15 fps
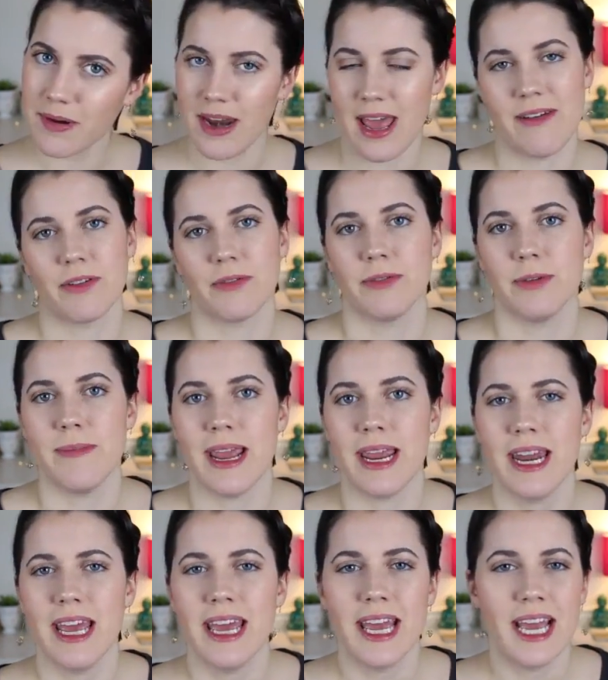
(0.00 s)
I'm gonna have a
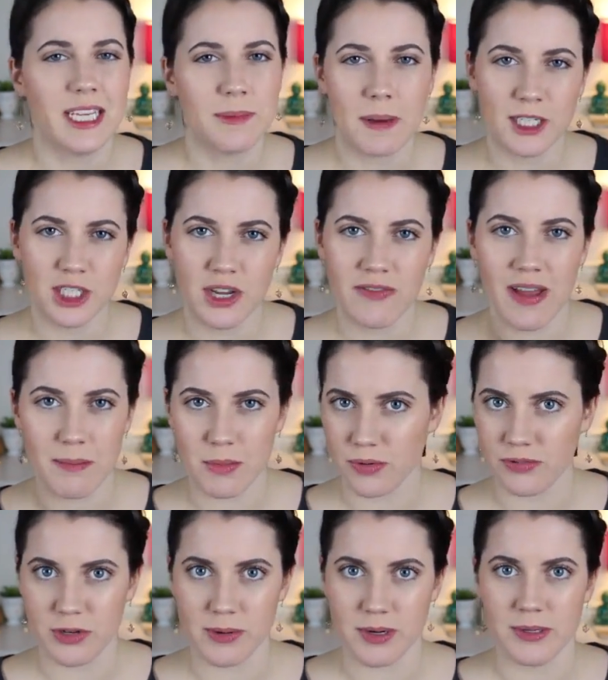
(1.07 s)
roommate, especially if I
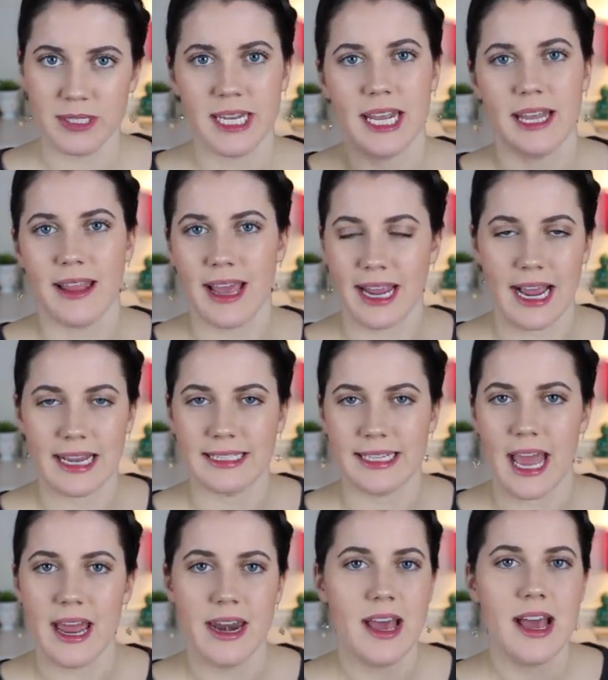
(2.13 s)
move to a new city, like I
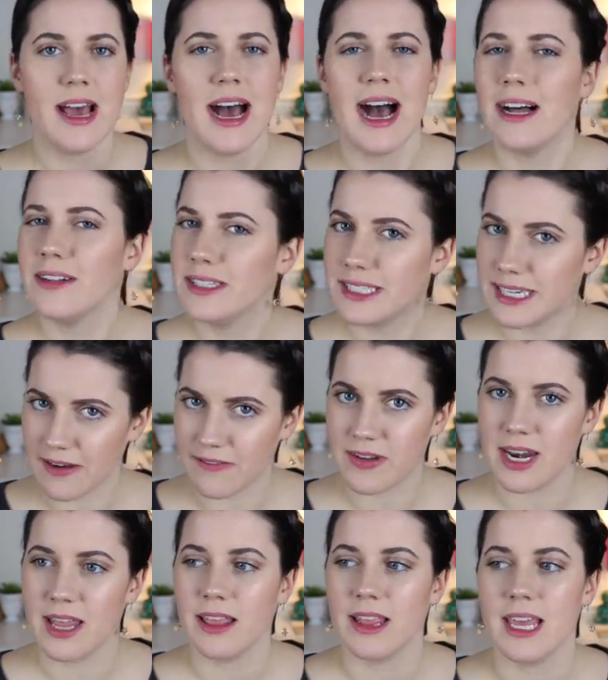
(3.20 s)
said. I'll
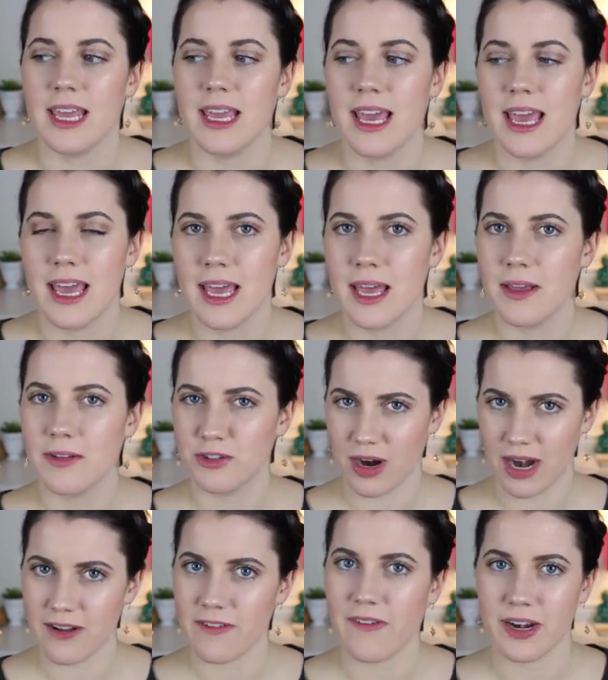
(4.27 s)
definitely
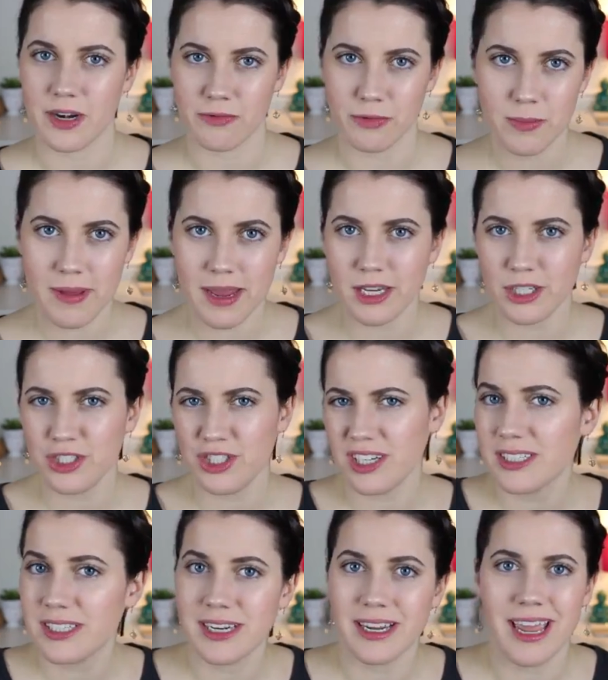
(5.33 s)
try to find a roommate,
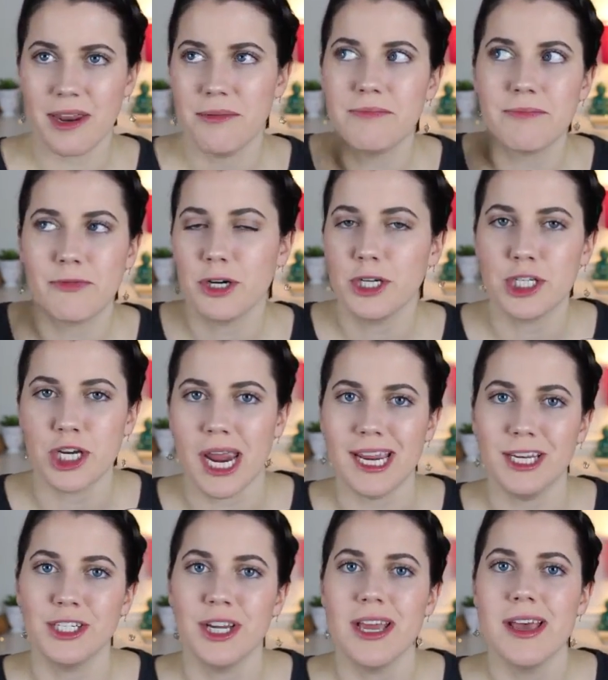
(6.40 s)
just again for a
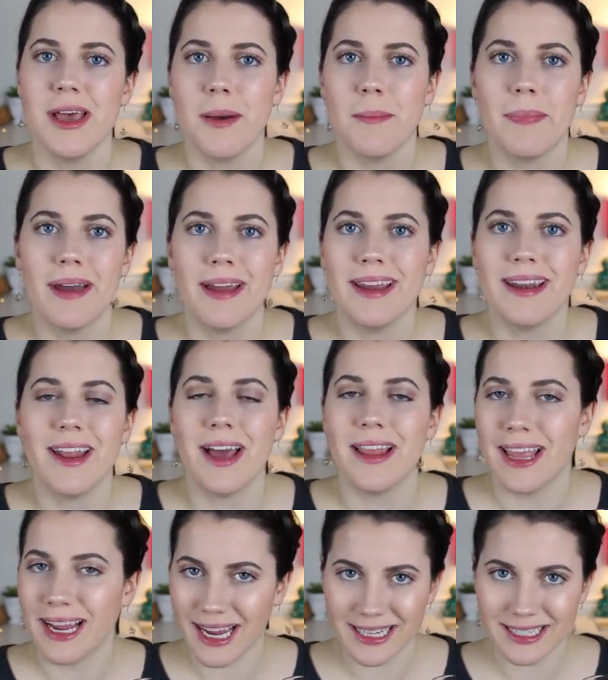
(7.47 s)
change, but
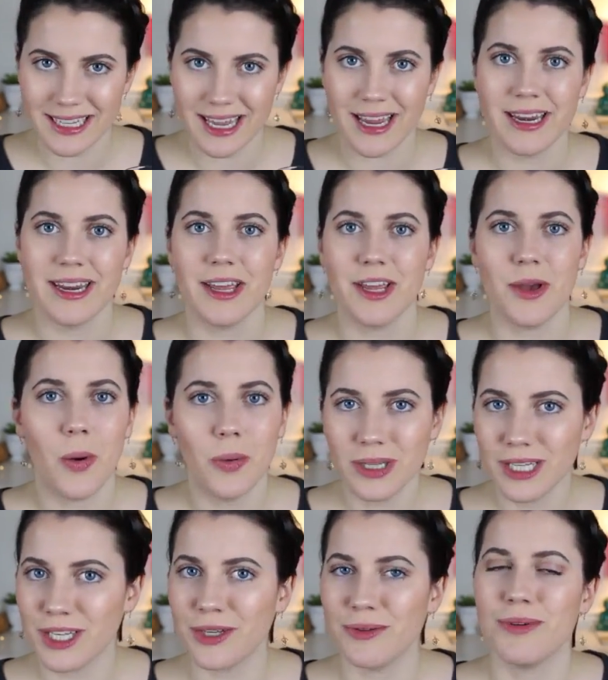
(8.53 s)
like I said,
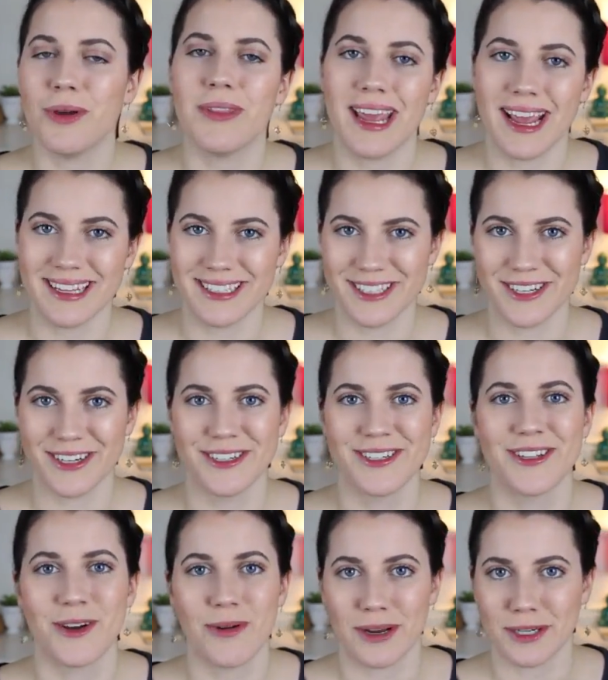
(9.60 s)
only you know the answer
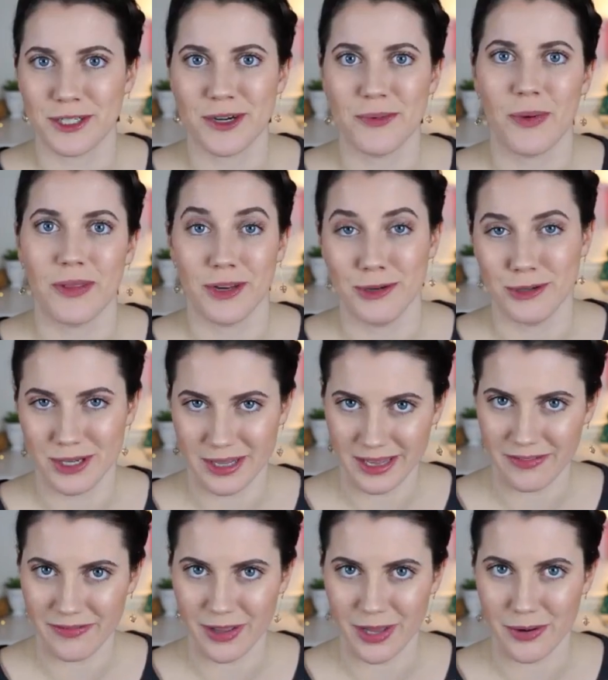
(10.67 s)
to the question whether you should
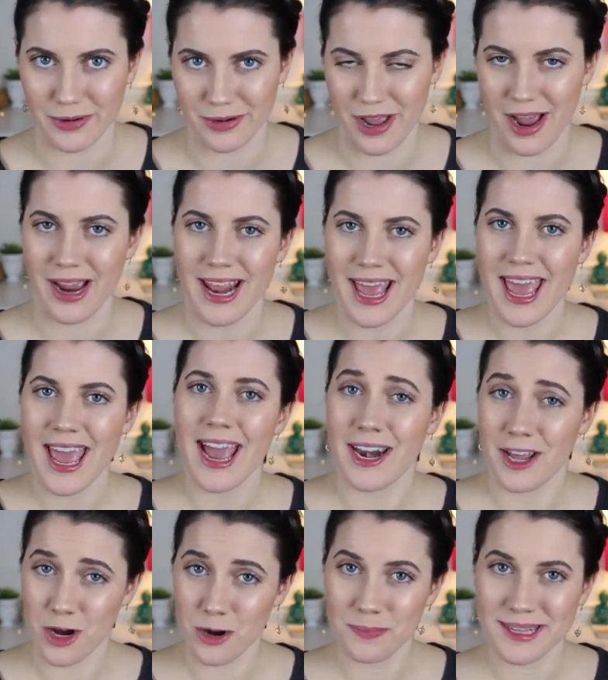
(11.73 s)
live alone or not,
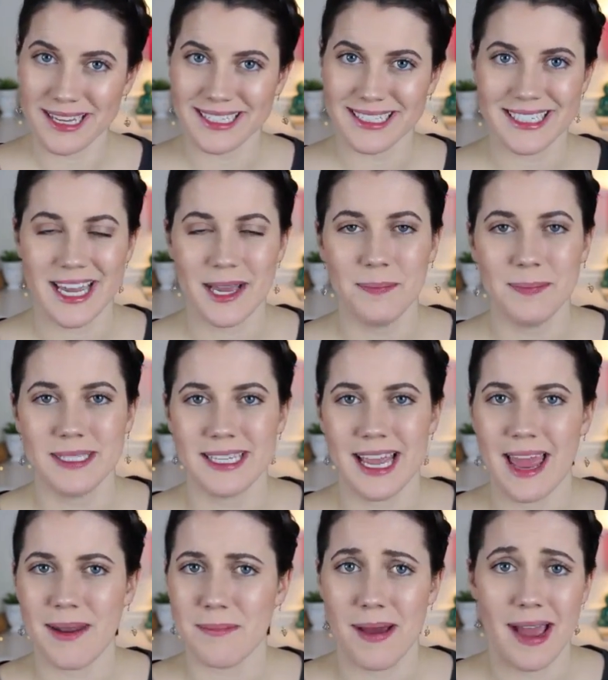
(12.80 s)
and I hope these tips
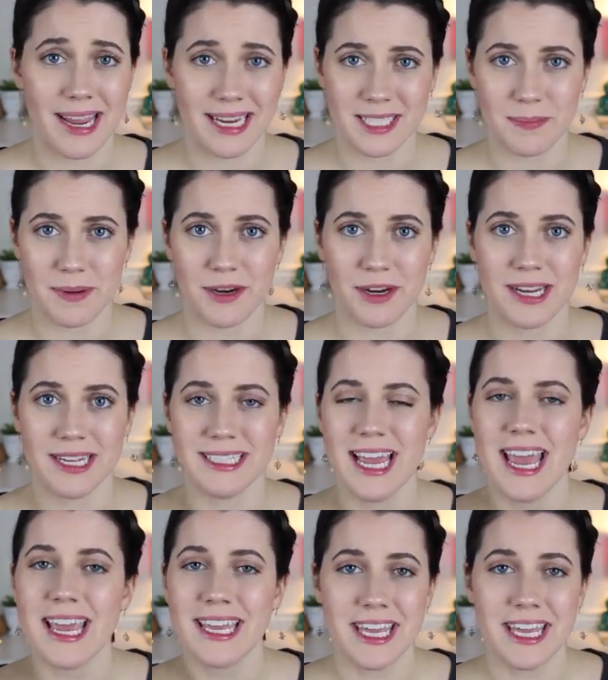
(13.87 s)
and my experience